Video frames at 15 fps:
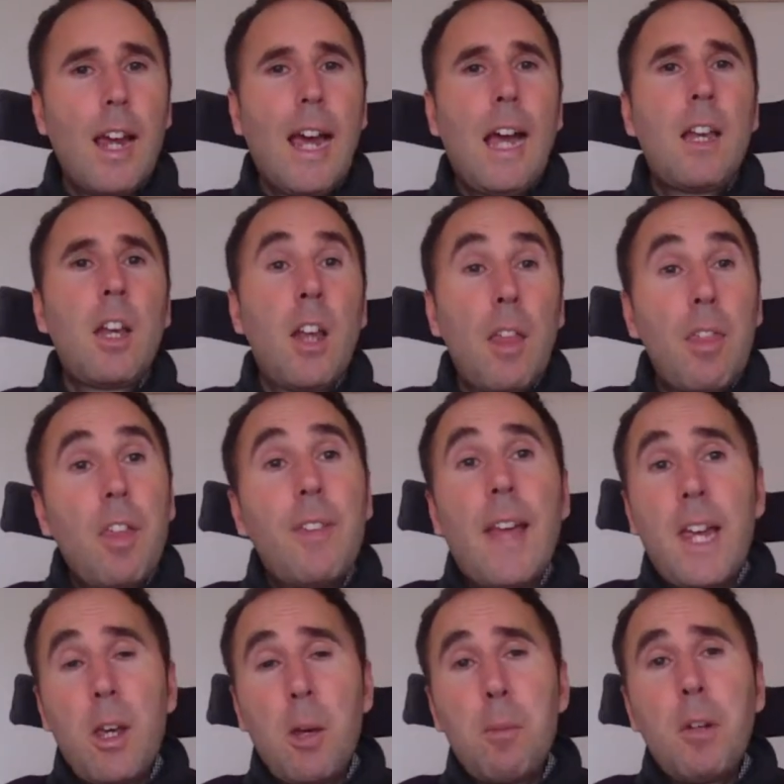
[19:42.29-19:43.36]
And another
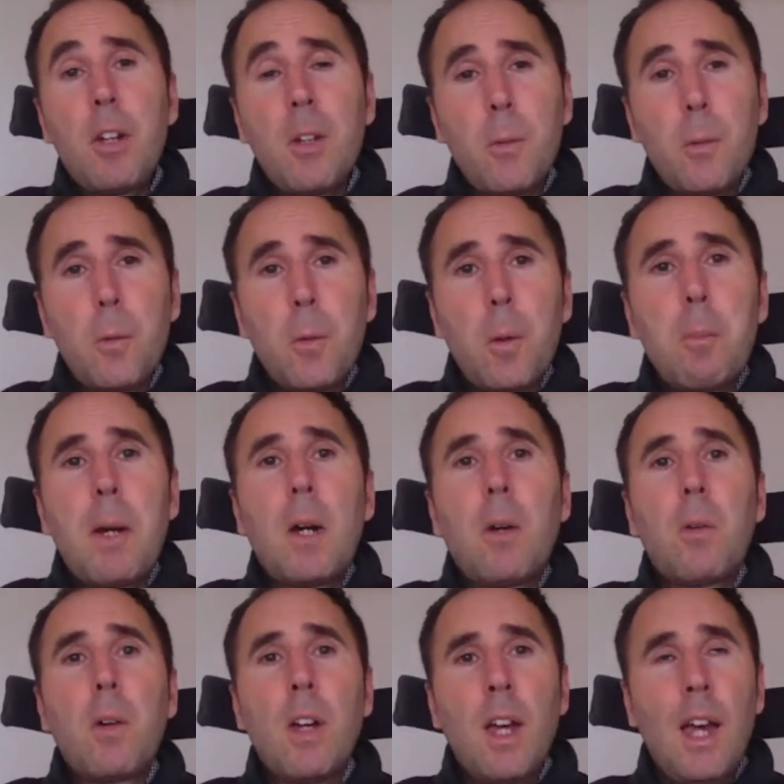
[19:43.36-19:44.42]
day, I'm going to talk
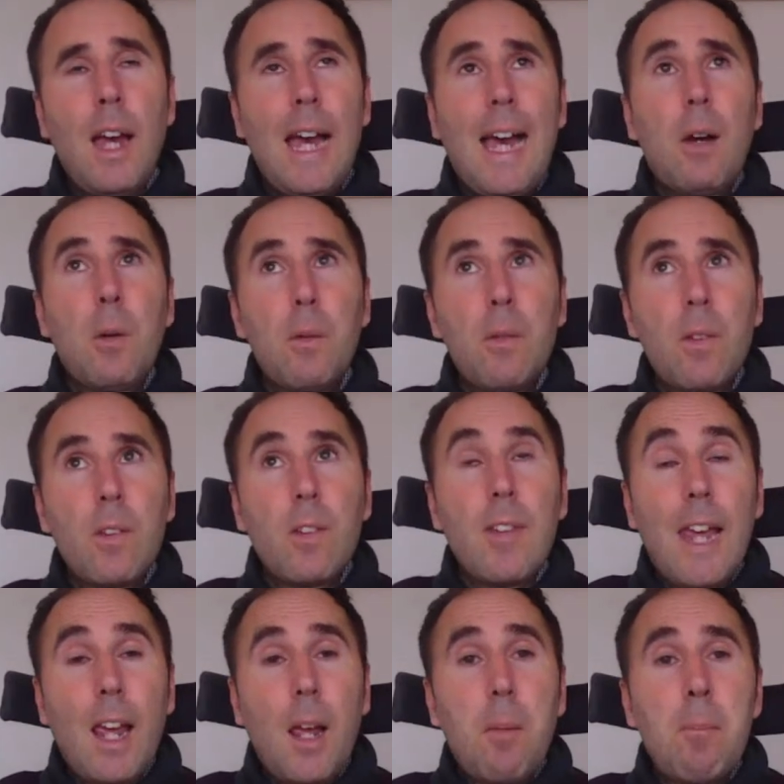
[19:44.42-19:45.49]
about how to
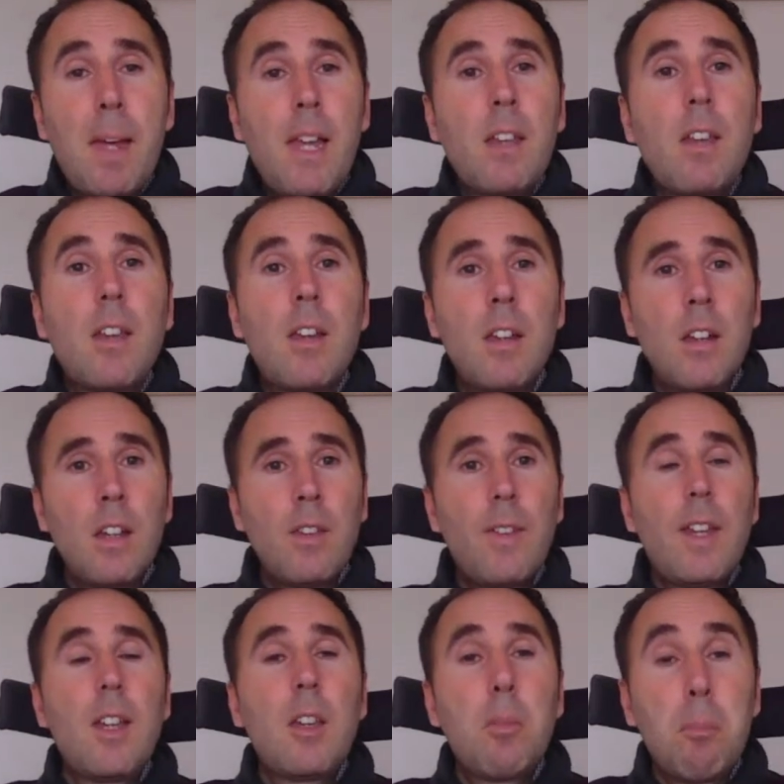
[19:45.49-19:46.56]
segment
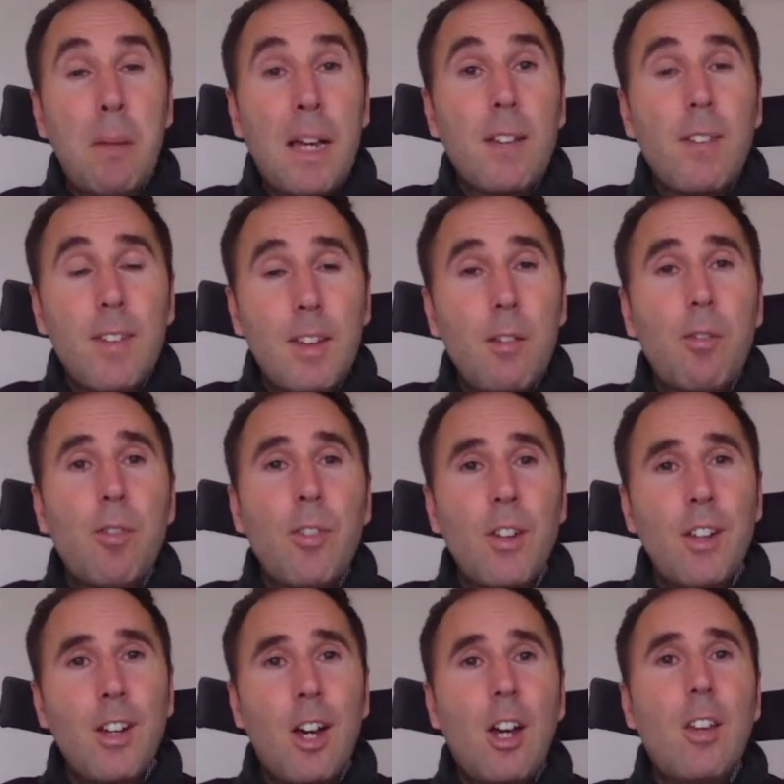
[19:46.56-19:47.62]
this massive
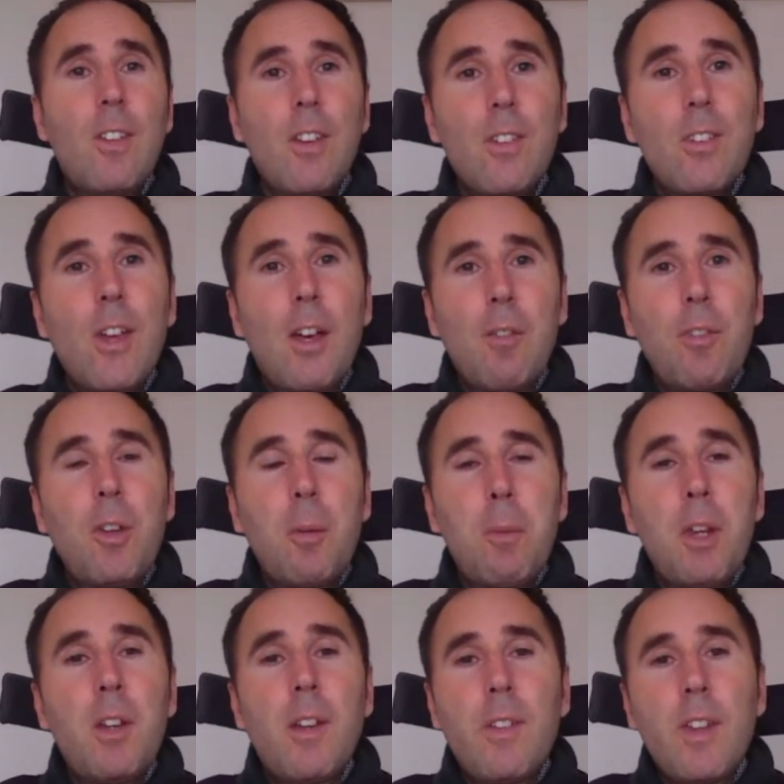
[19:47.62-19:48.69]
underserved
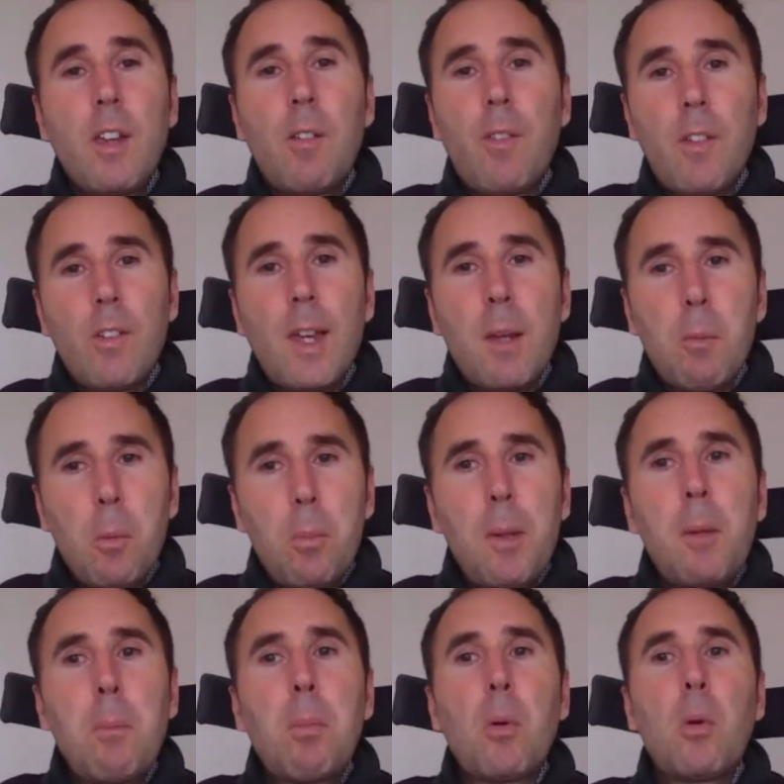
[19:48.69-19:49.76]
community of disabled
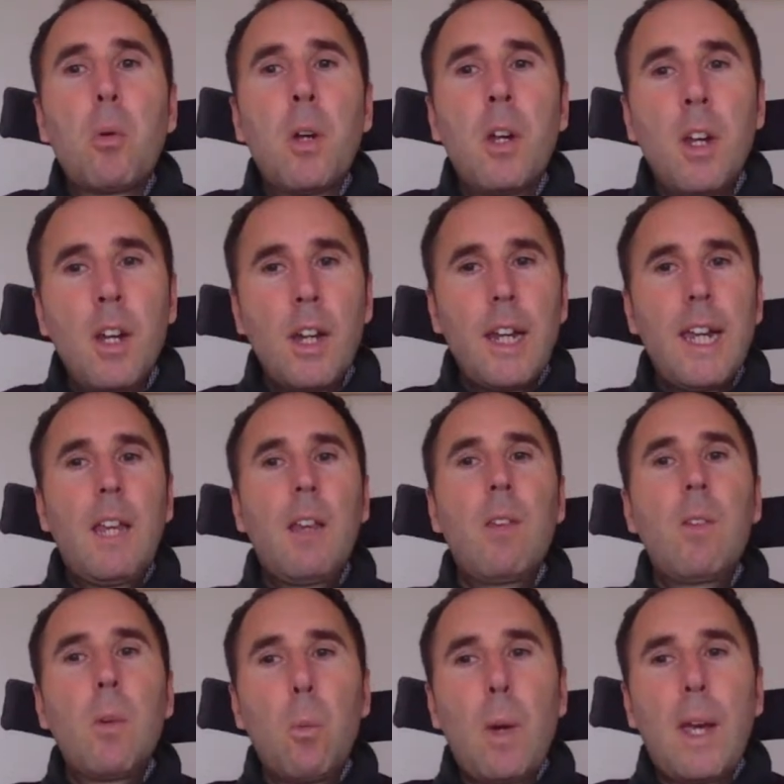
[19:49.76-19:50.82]
people
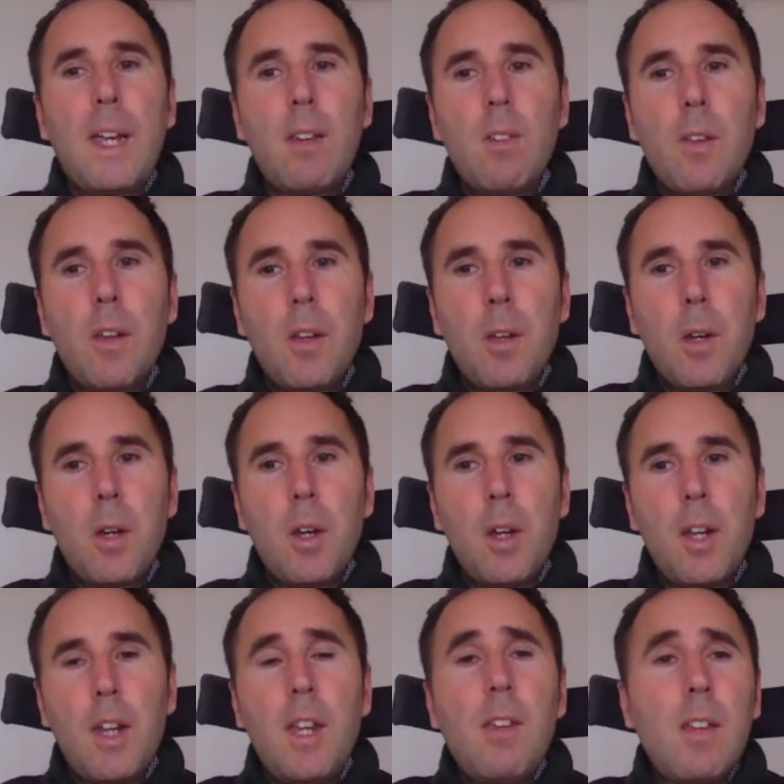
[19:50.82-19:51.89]
into ways that
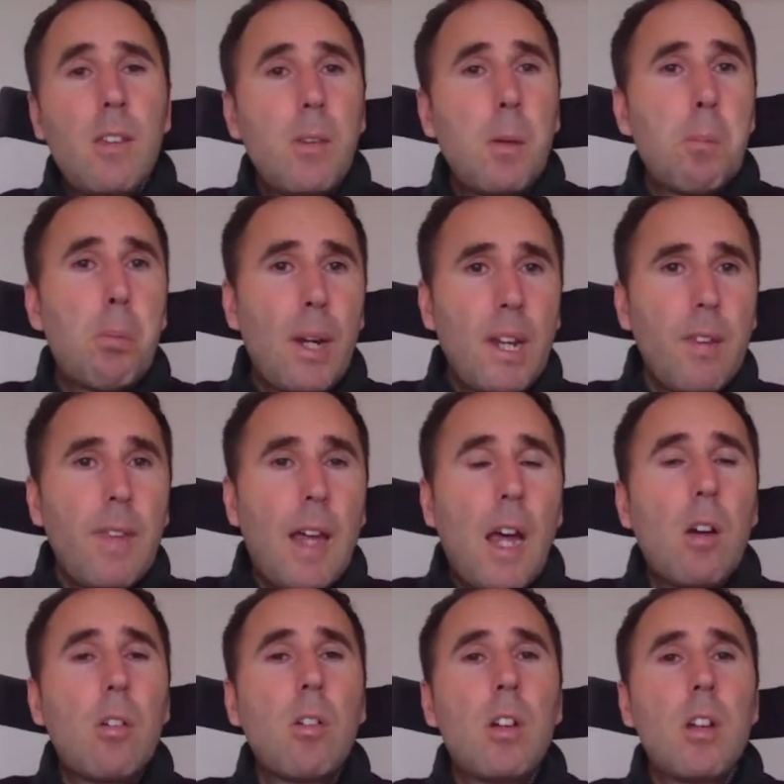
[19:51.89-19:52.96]
are easier to break
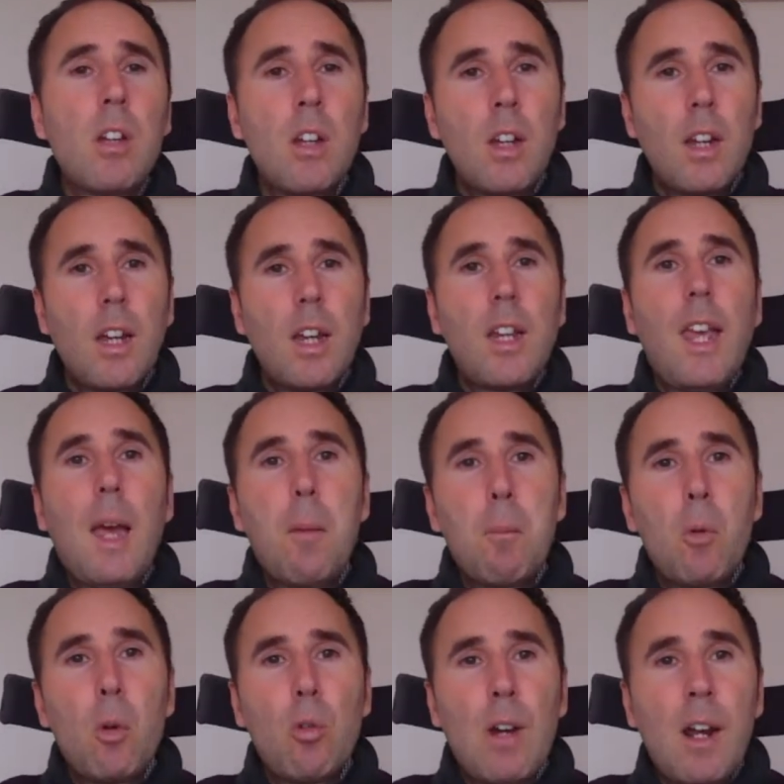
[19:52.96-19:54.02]
down and get
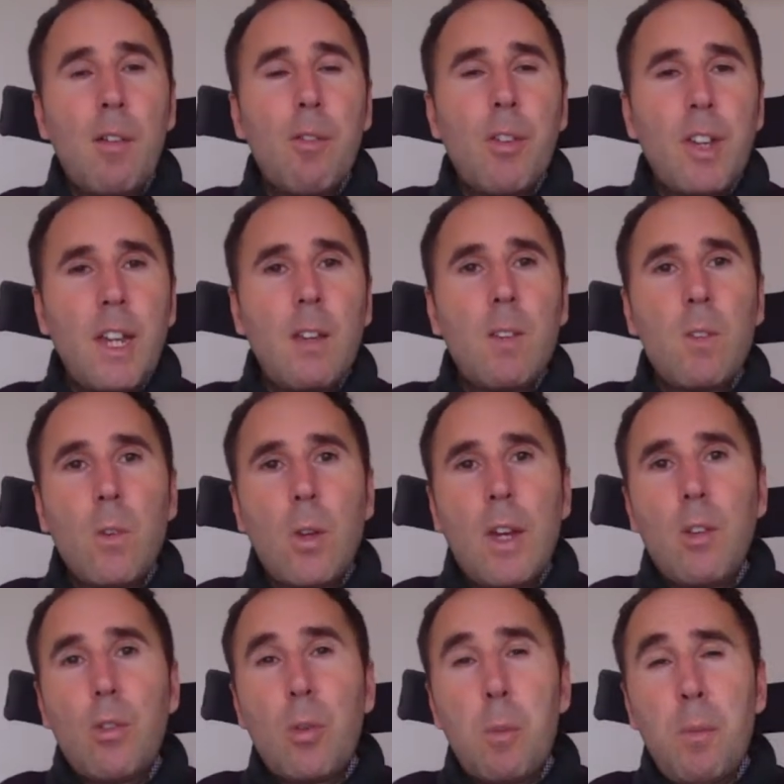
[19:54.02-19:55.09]
more relevant
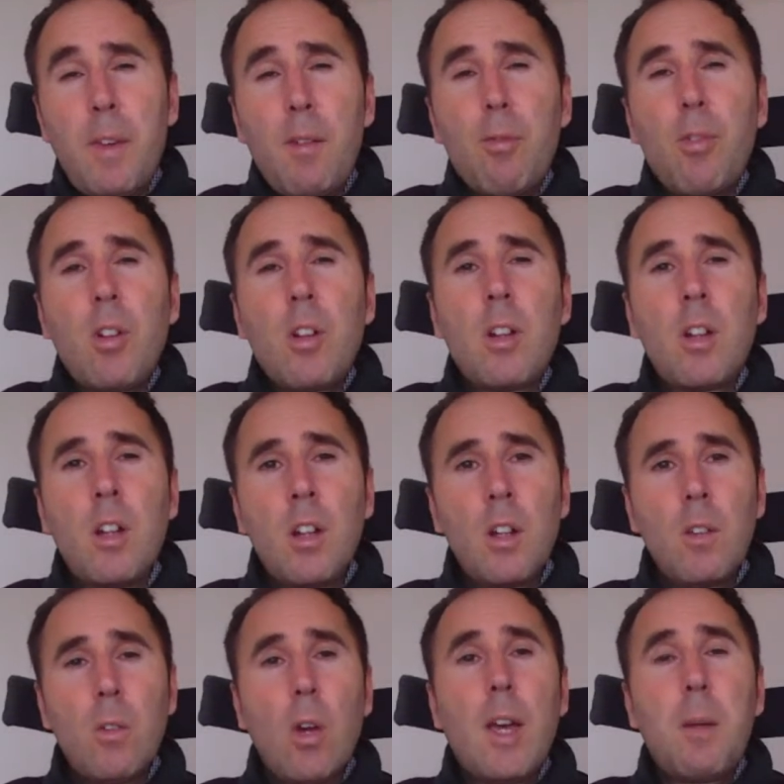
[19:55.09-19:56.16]
insights from different
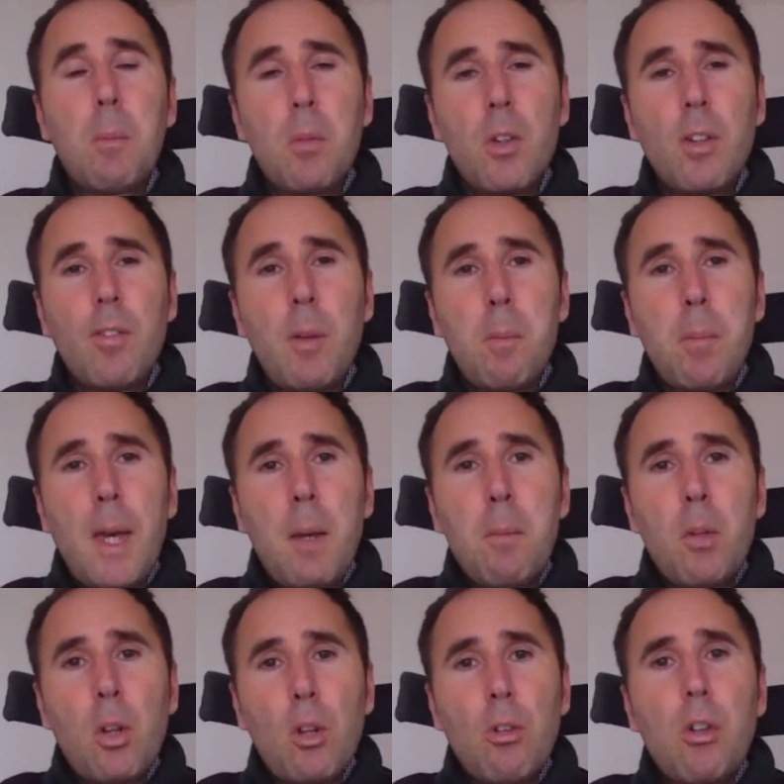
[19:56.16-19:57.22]
types of
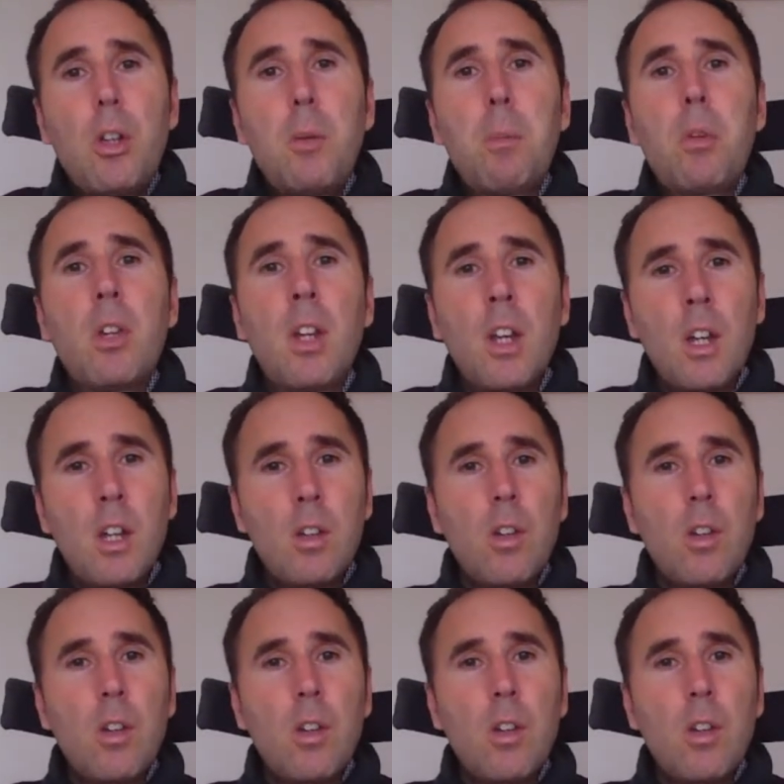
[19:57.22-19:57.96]
impairment groups.